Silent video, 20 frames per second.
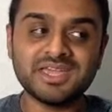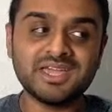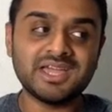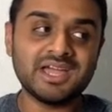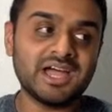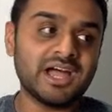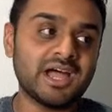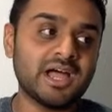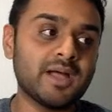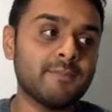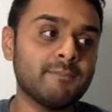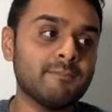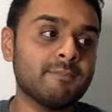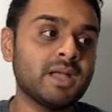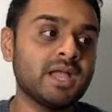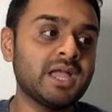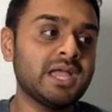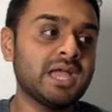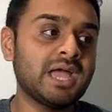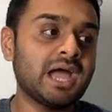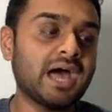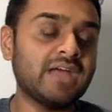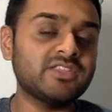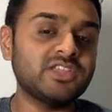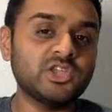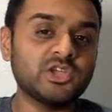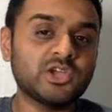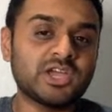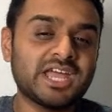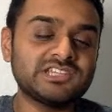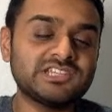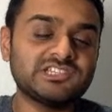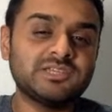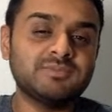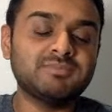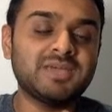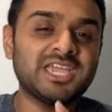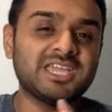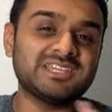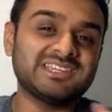And then you can actually
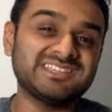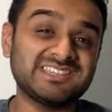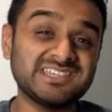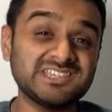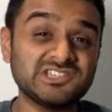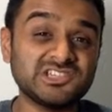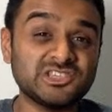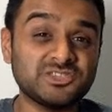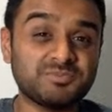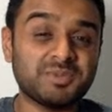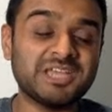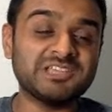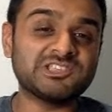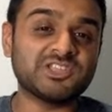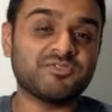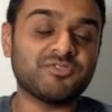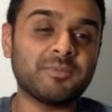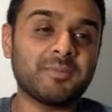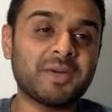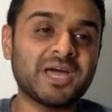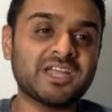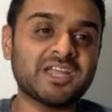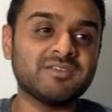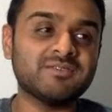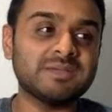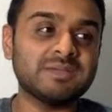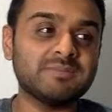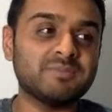make decisions based off the back of it.